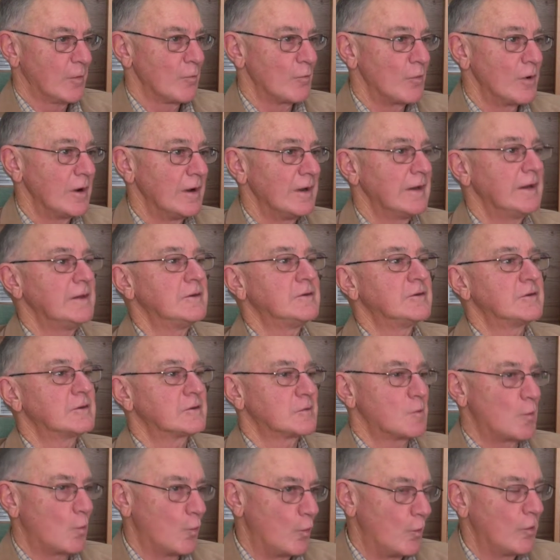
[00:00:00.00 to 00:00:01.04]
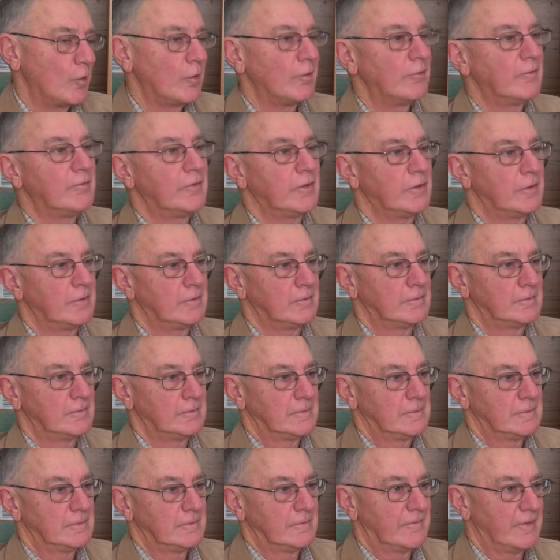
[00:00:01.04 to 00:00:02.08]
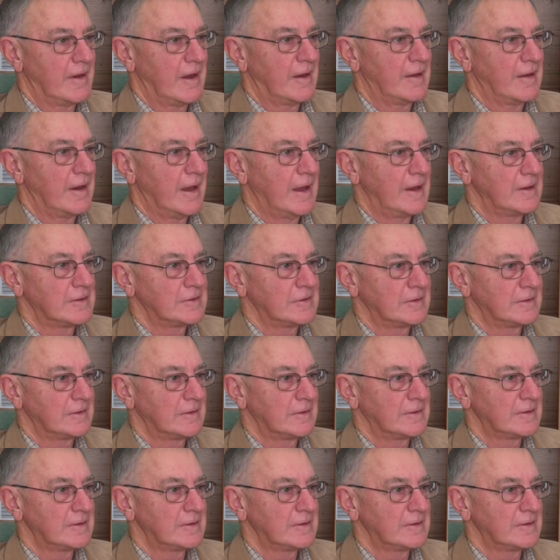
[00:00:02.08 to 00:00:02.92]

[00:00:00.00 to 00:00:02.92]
religious worldview foundation.